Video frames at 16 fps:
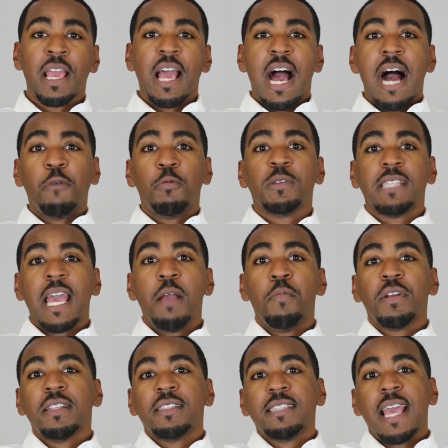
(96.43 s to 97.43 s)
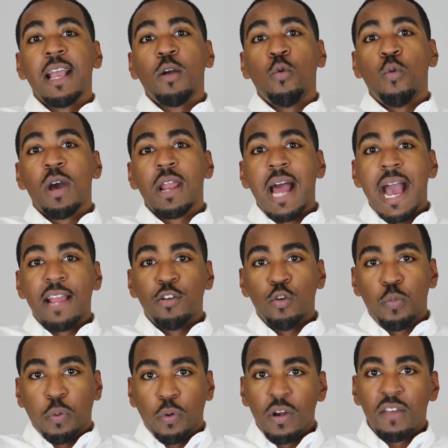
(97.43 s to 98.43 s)
I was able to take what I
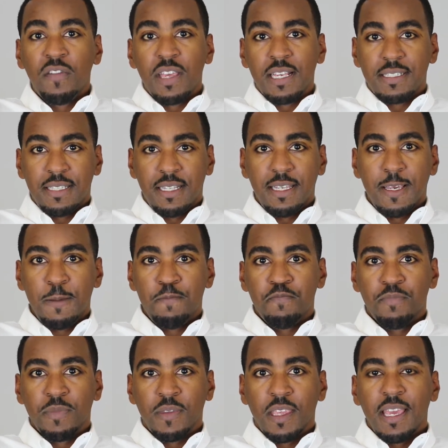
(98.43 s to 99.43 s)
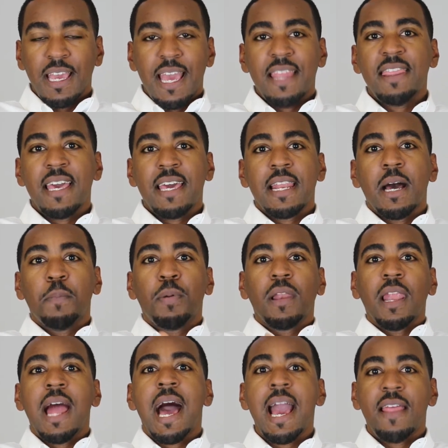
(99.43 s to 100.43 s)
knew previously and then
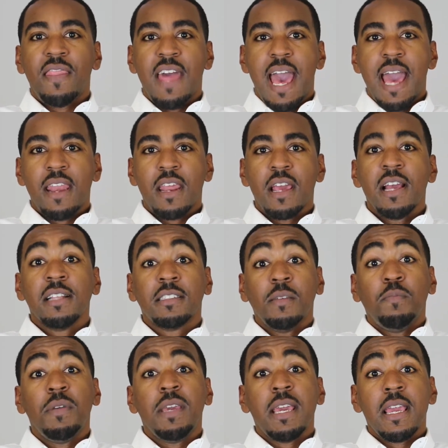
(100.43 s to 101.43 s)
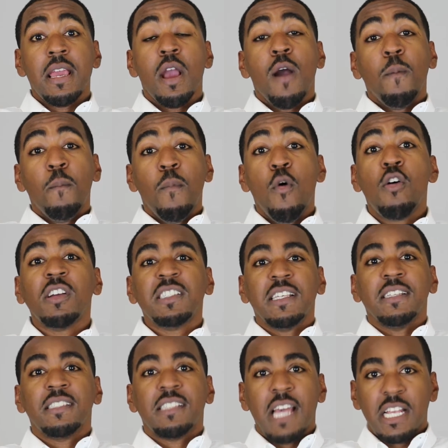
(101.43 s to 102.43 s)
apply that to be more
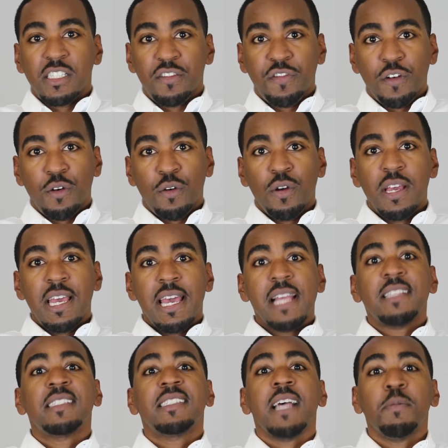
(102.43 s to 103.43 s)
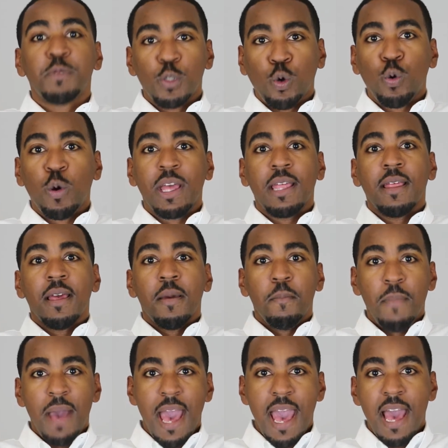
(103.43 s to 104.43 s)
successful in subsequent
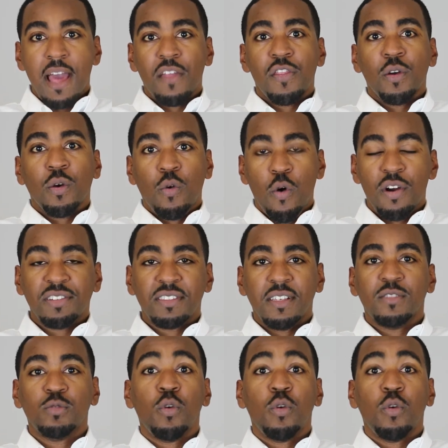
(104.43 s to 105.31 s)
math courses.